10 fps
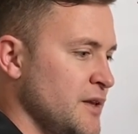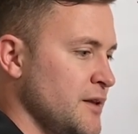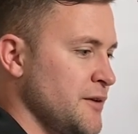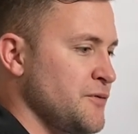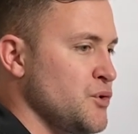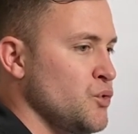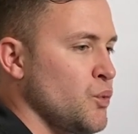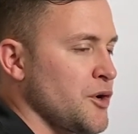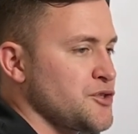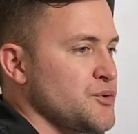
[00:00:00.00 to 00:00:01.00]
If you
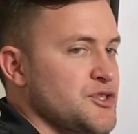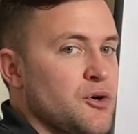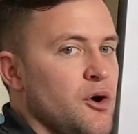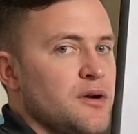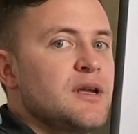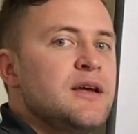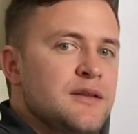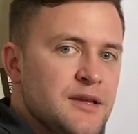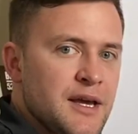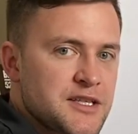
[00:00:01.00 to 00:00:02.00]
were to start
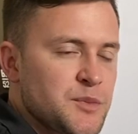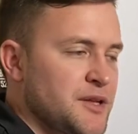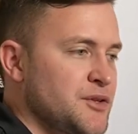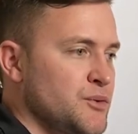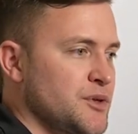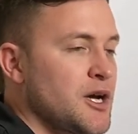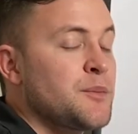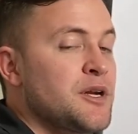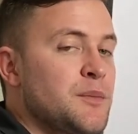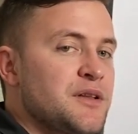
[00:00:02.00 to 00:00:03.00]
the next month, you would
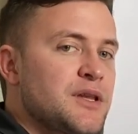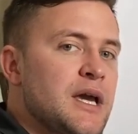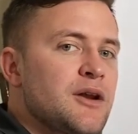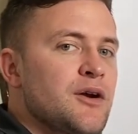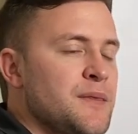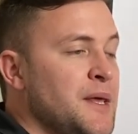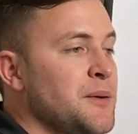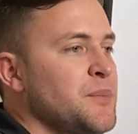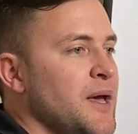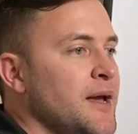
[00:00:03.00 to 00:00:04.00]
come in a month later and
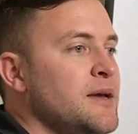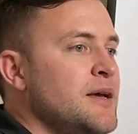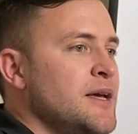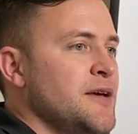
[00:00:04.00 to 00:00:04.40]
then pay.